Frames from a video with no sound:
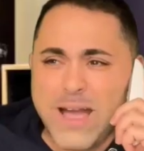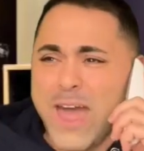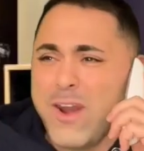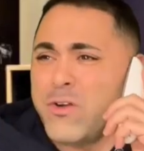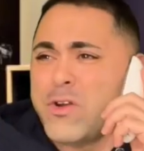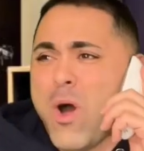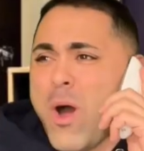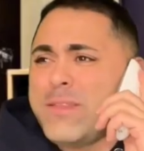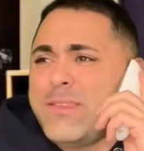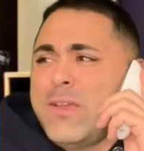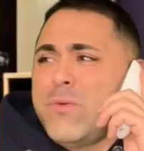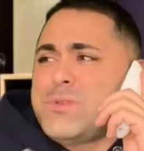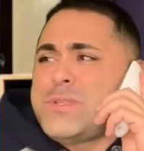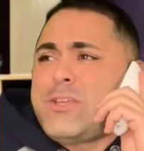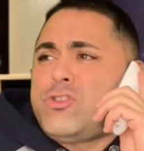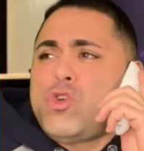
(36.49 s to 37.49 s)
don't know. I think
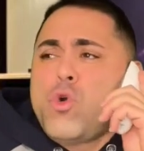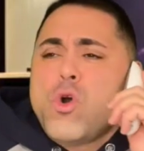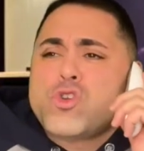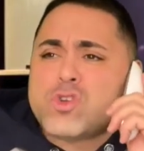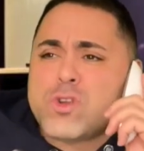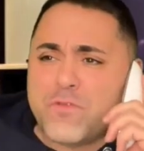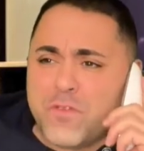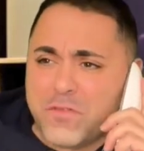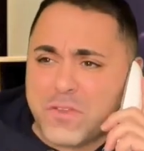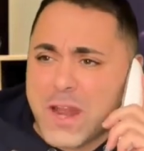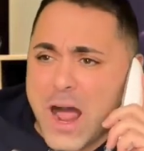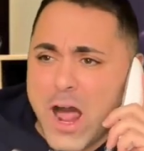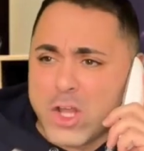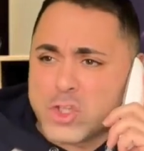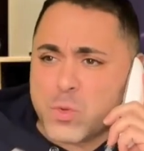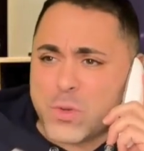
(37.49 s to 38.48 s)
it was like
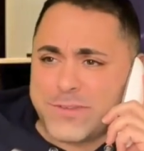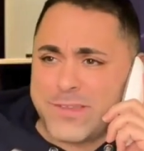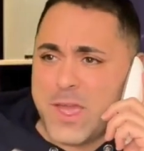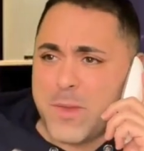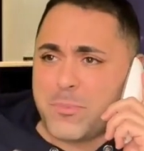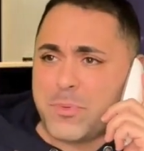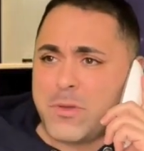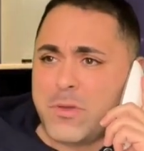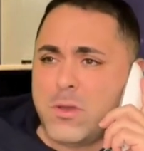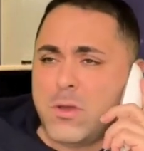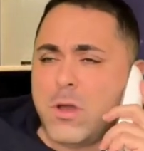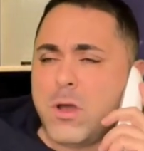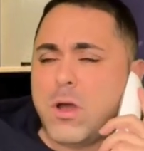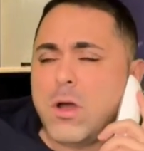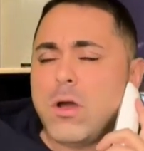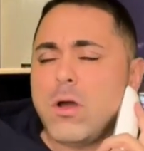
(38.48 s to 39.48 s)
$250 with tip.
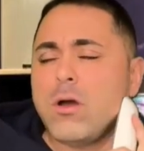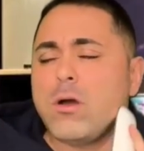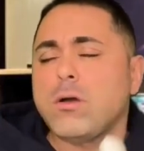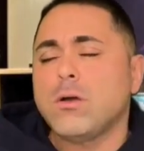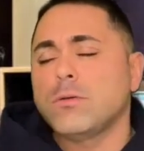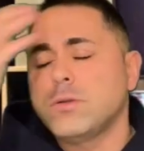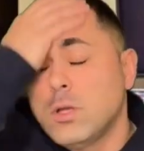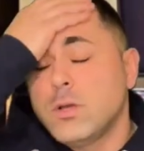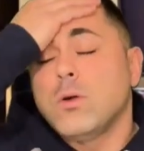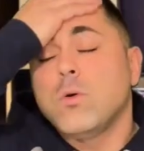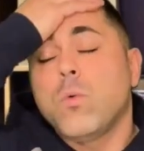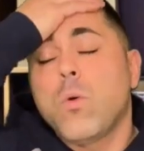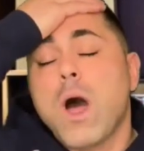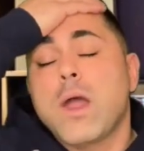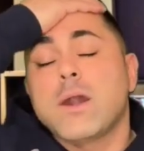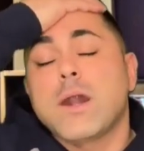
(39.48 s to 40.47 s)

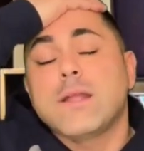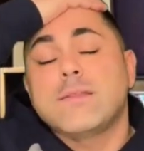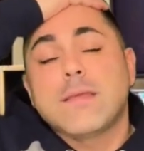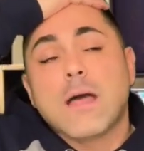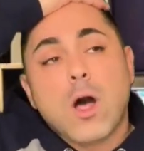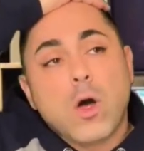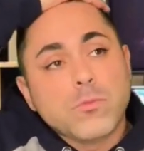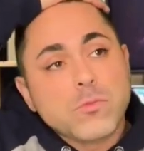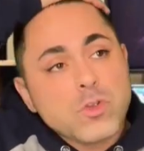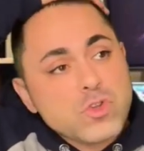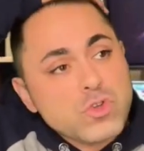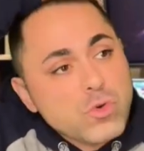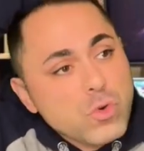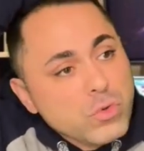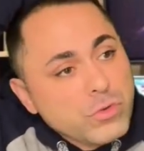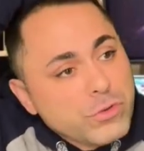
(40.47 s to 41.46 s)
Why did I tell him the
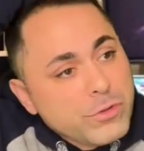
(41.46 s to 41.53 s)
truth?